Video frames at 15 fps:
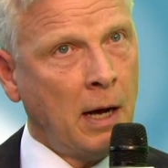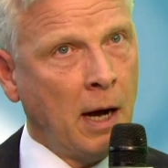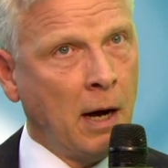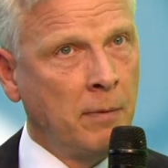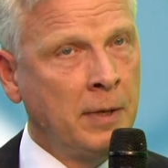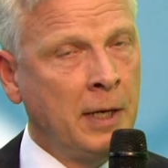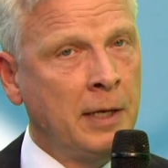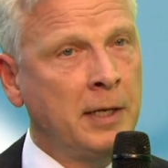
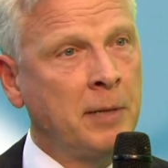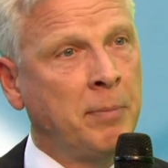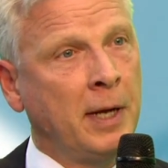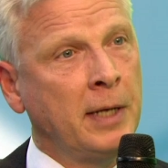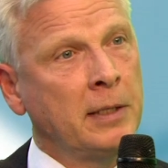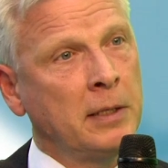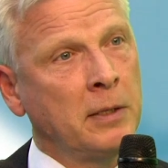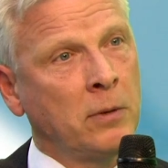are really
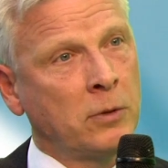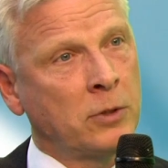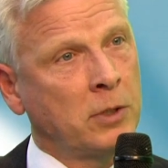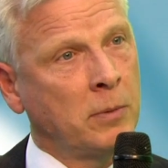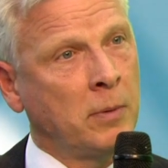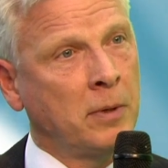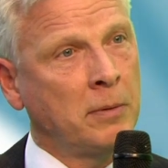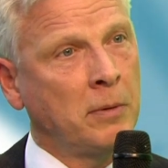dependent
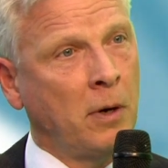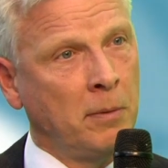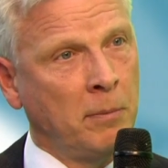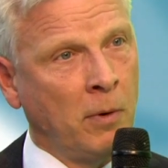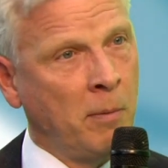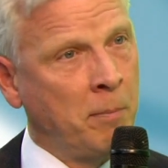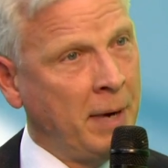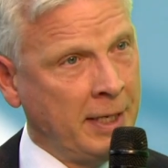also on, on
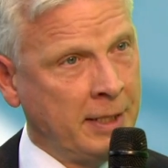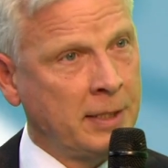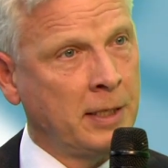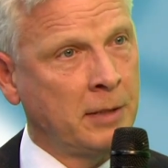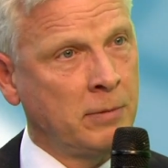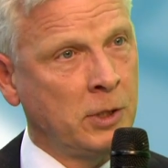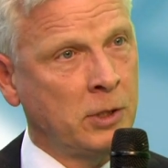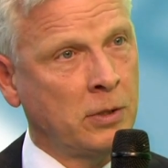more
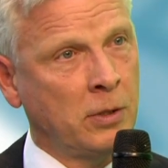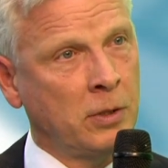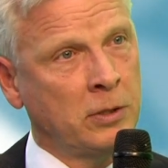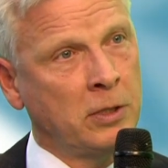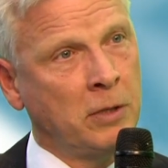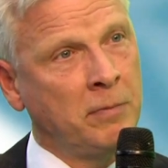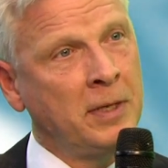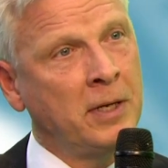basic research
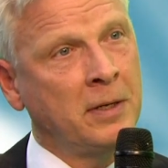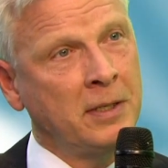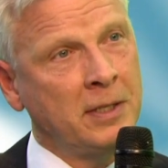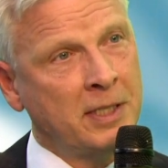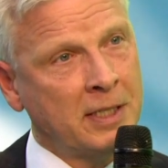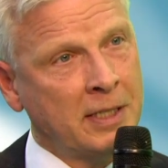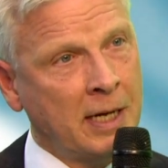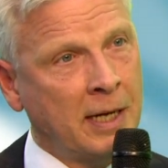that we
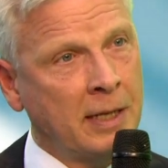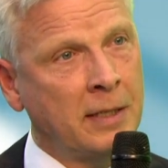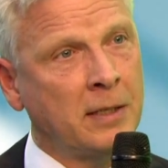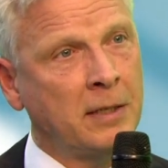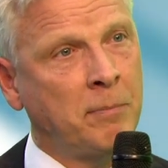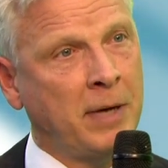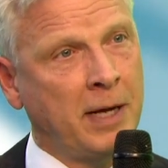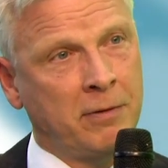understand
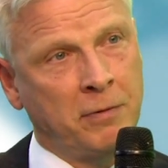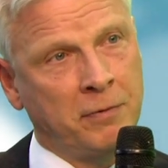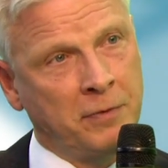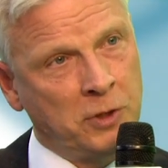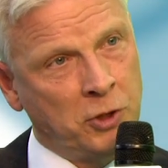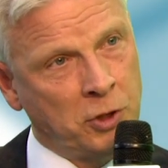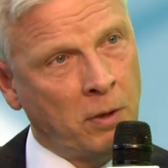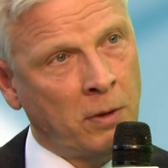the
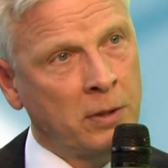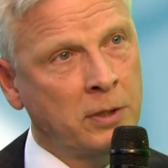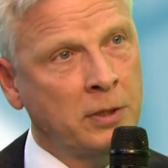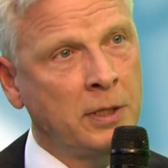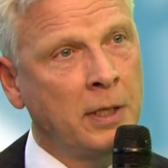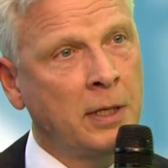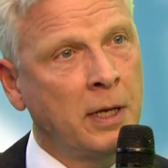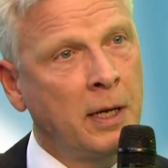
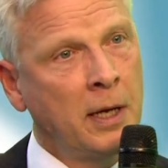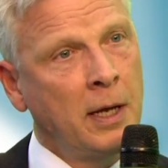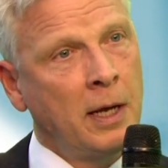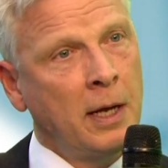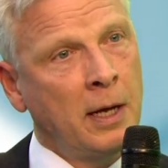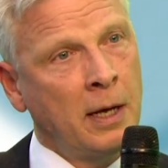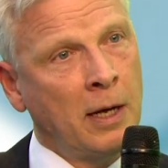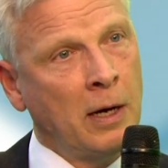pathophysiology
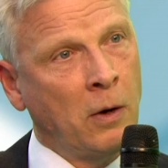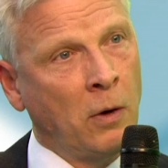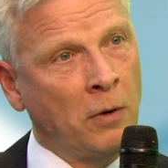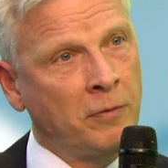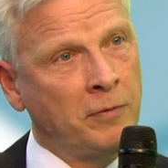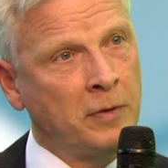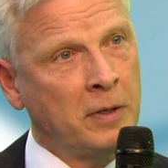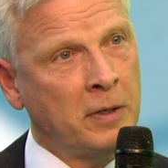uh,
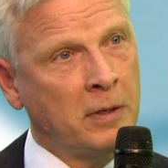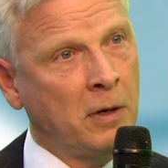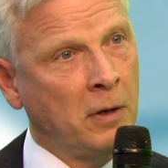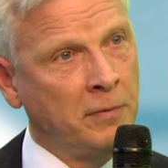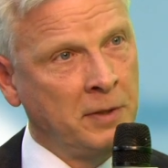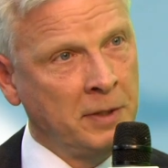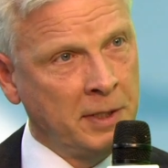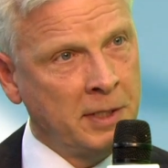of, uh,
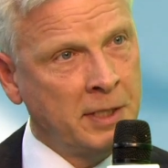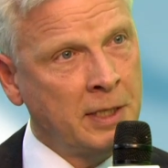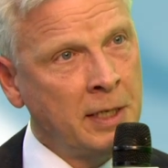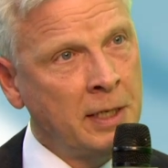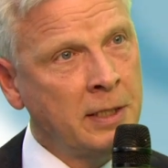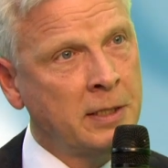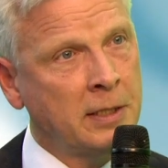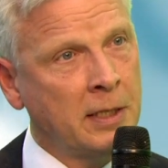of the
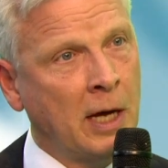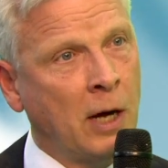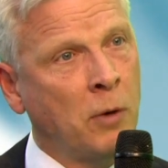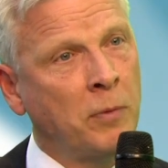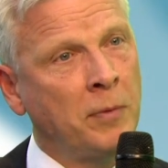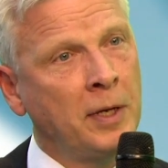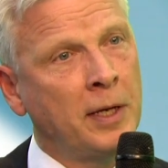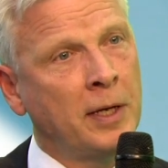disease and how
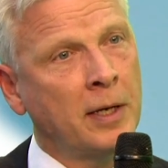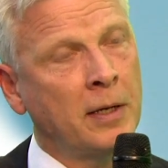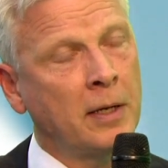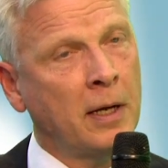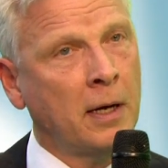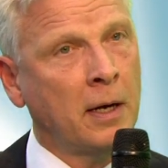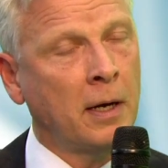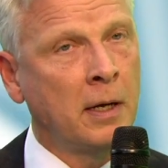we
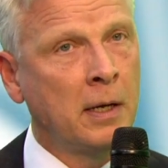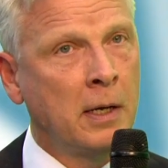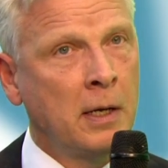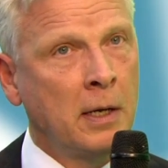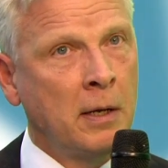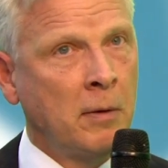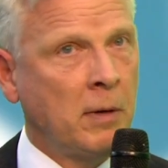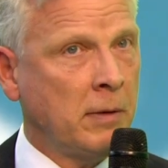can uh,
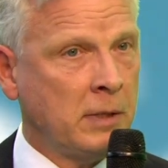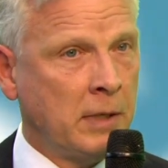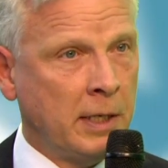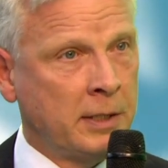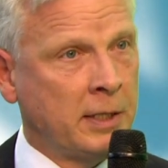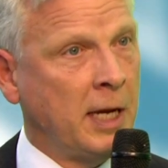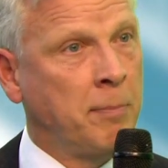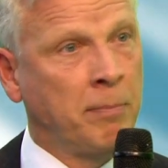
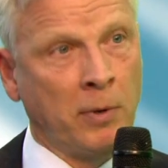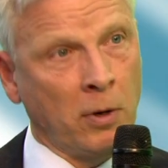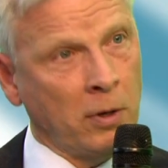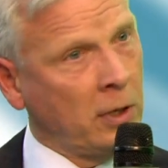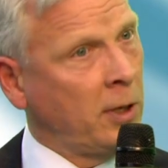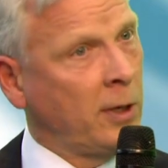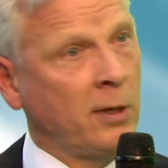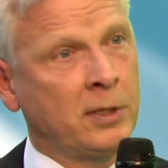let's say, block
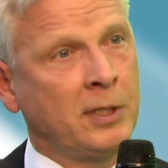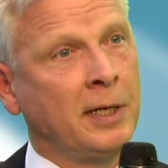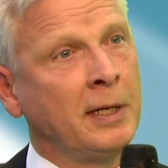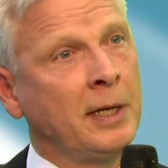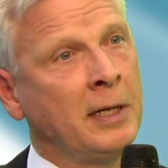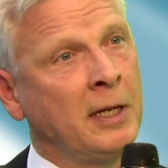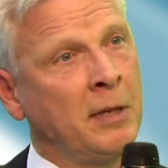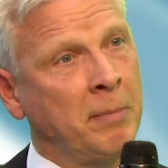
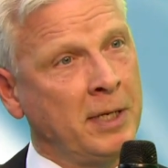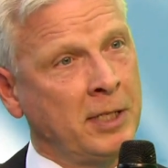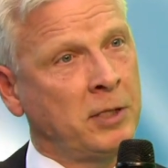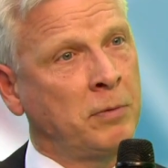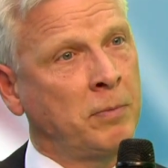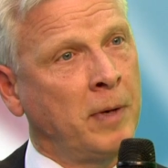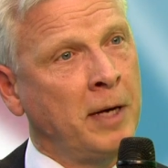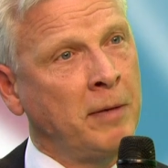clotting in the
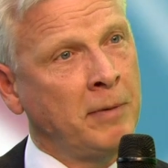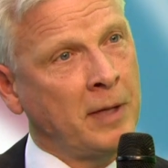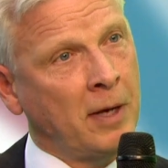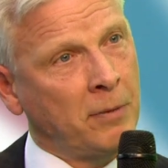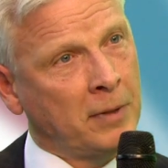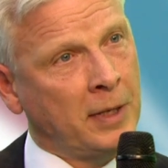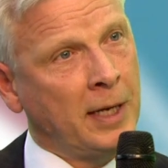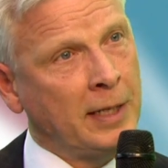best way
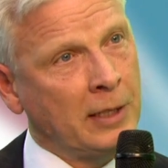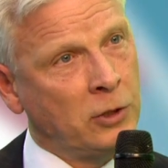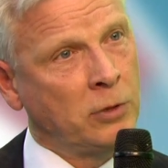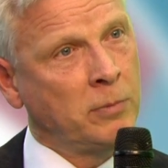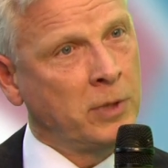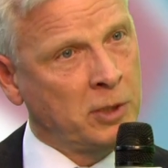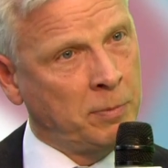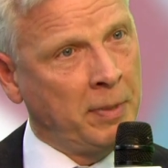without getting
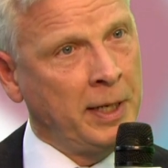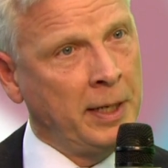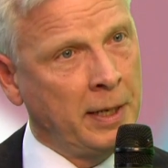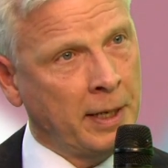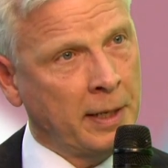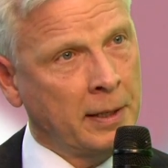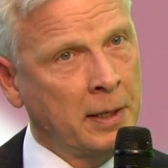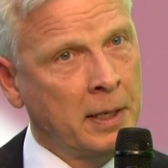too much
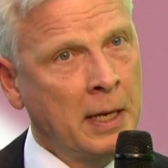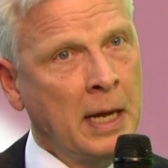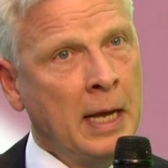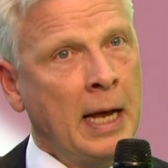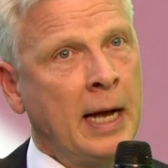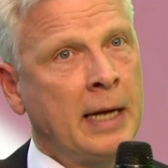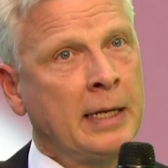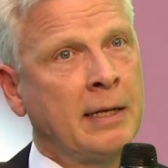bleeding.
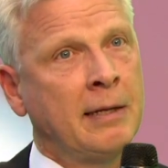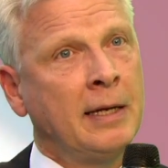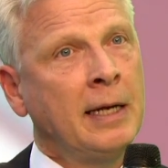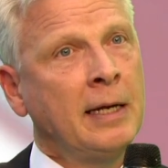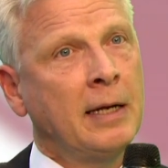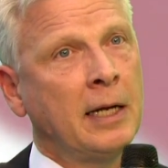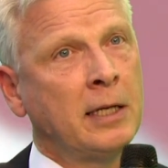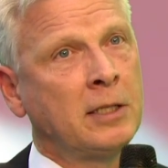And I
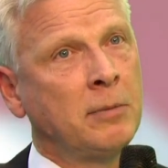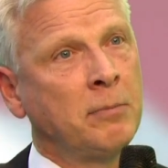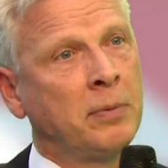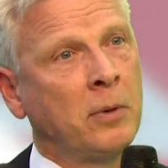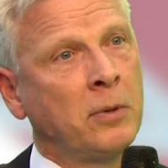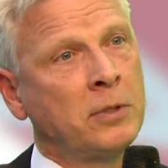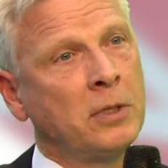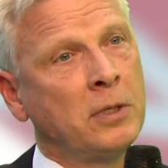think it's
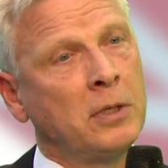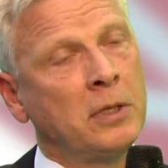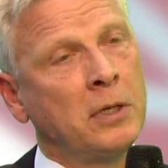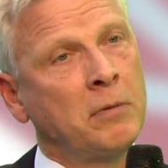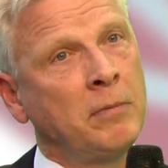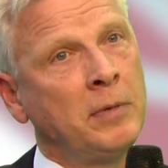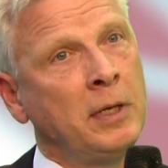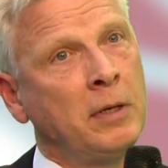important
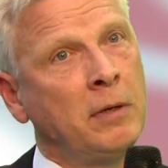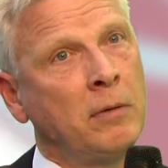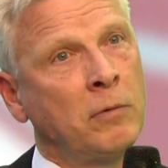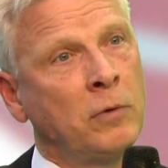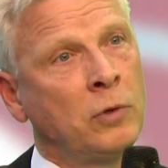that we